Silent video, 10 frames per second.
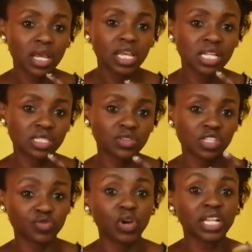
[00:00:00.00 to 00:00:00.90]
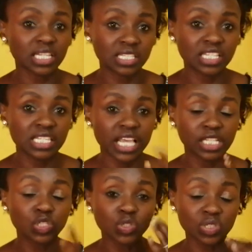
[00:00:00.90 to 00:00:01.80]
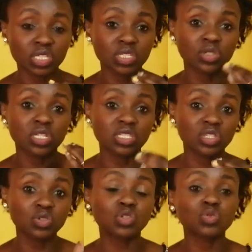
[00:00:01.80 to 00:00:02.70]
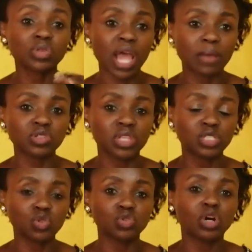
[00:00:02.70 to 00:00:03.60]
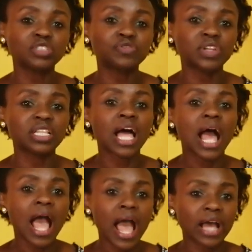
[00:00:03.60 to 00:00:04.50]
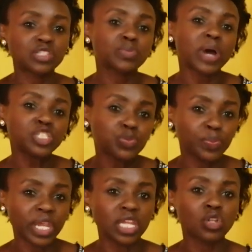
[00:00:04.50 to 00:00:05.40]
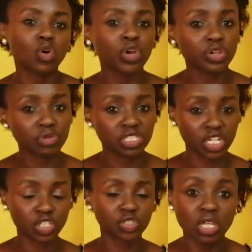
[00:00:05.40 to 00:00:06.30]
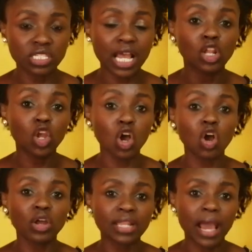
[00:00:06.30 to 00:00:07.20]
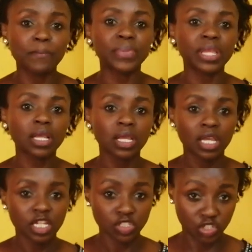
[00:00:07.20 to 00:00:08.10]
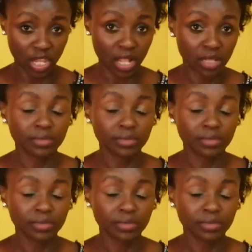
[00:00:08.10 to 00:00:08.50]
It's for anesthesia. It's used to numb so that you don't feel as much pain or irritation. It's a local numbing gel.